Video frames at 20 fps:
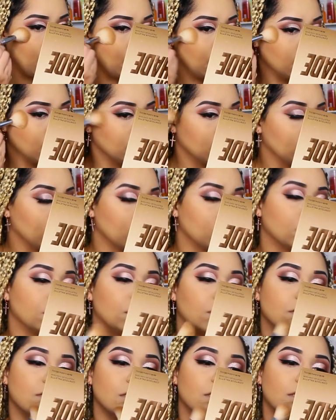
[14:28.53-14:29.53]
and it's really
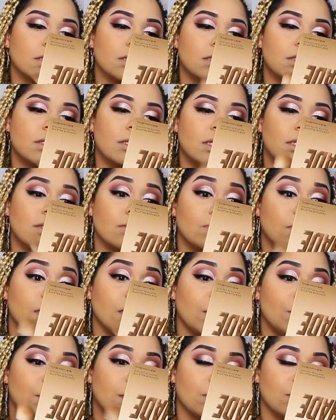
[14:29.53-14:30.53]
good. It's
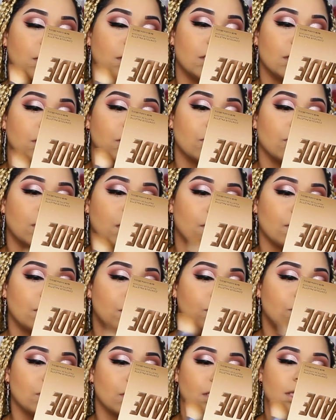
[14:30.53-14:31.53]
very pigmented, so
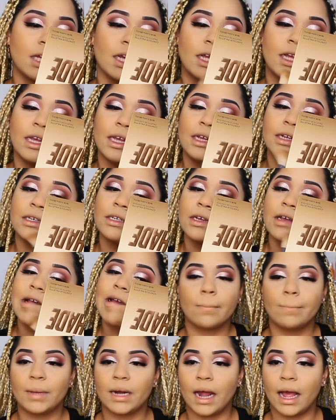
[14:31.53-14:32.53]
definitely use a light hand,
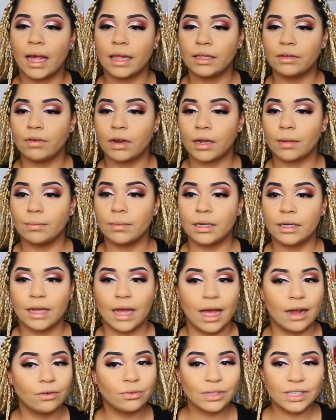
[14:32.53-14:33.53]
but I highly recommend it.
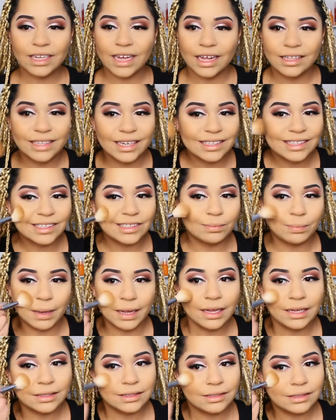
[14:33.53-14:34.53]
I don't think I like this
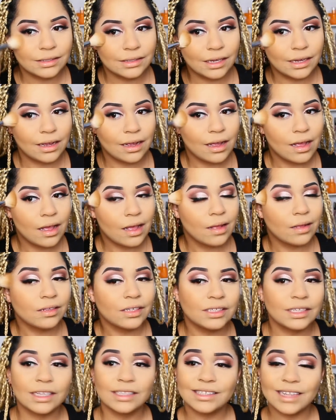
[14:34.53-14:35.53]
base.
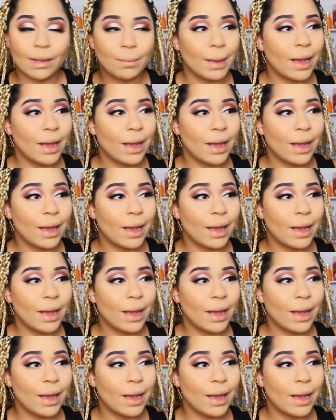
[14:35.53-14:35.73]
It's because that